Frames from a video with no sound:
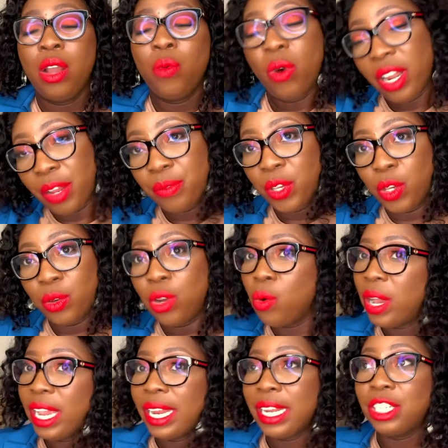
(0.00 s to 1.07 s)
what have you,
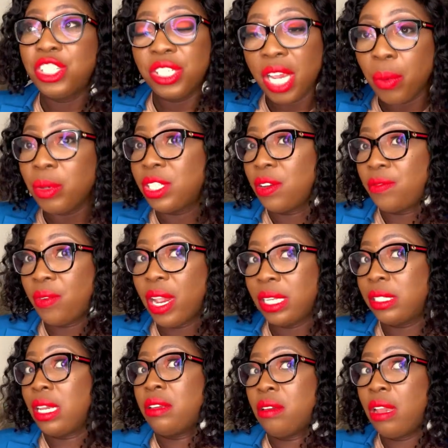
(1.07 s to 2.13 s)
go ahead and share with your
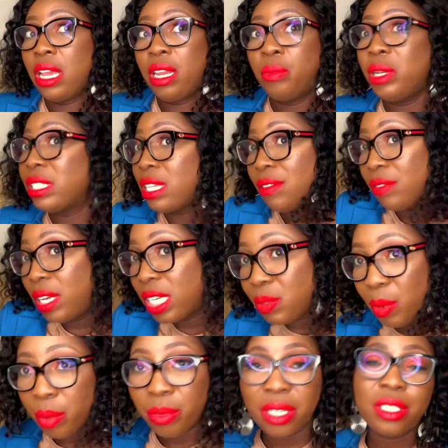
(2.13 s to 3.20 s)
friends and your enemies and village
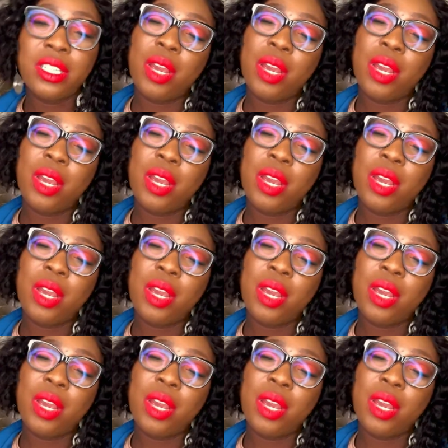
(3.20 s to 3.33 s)
members.